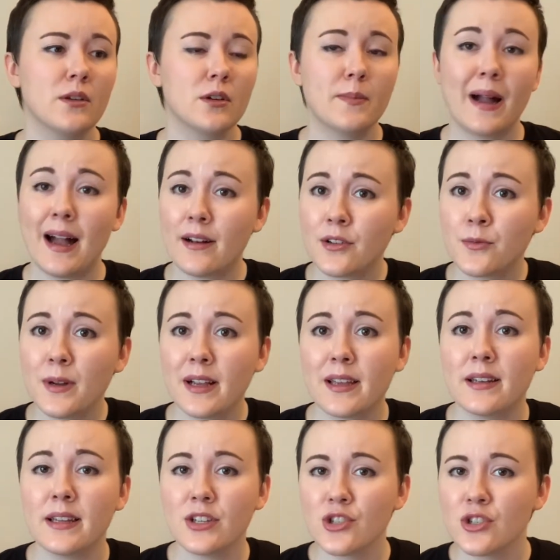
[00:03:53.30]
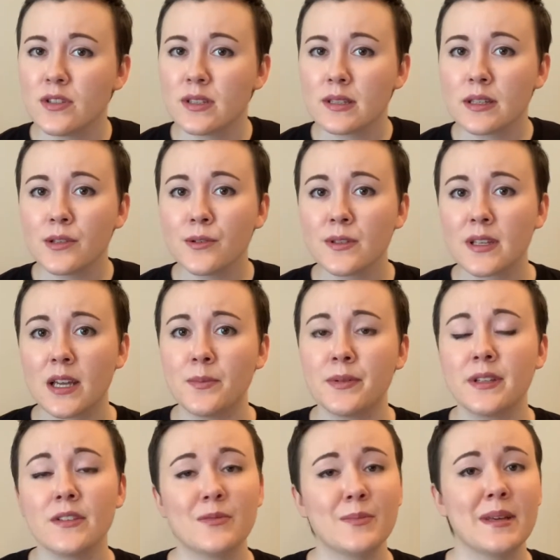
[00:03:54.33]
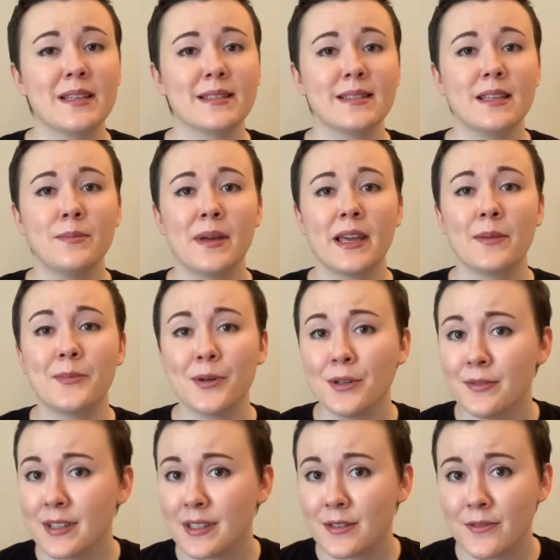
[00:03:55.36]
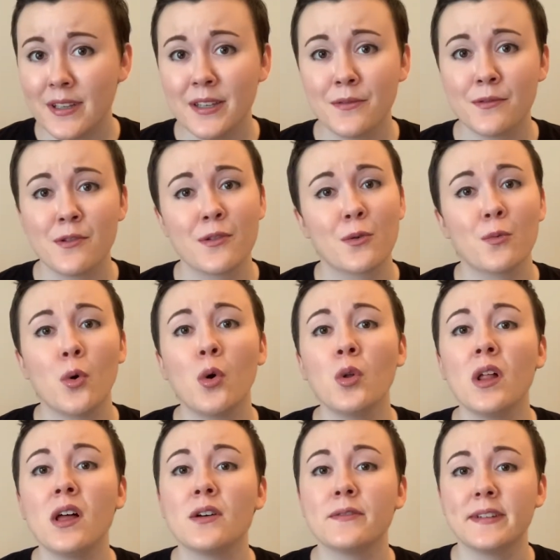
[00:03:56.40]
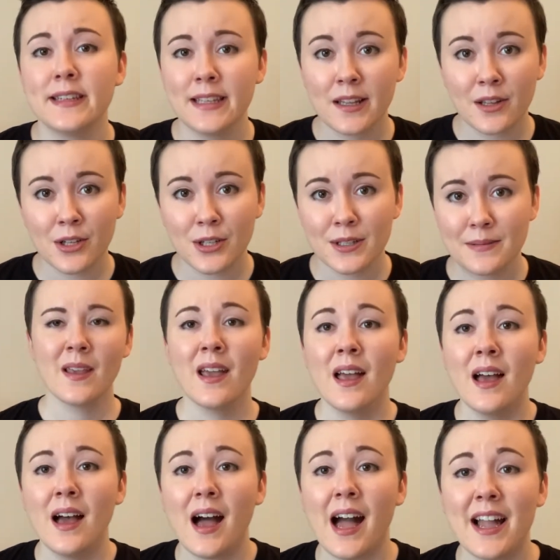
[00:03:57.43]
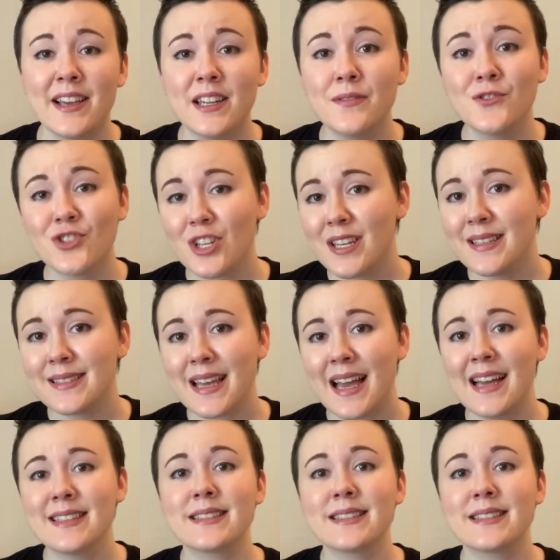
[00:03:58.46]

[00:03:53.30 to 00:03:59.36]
pattern recognition skills, I believe, makes them a perfect fit for the role of healer. INFJs as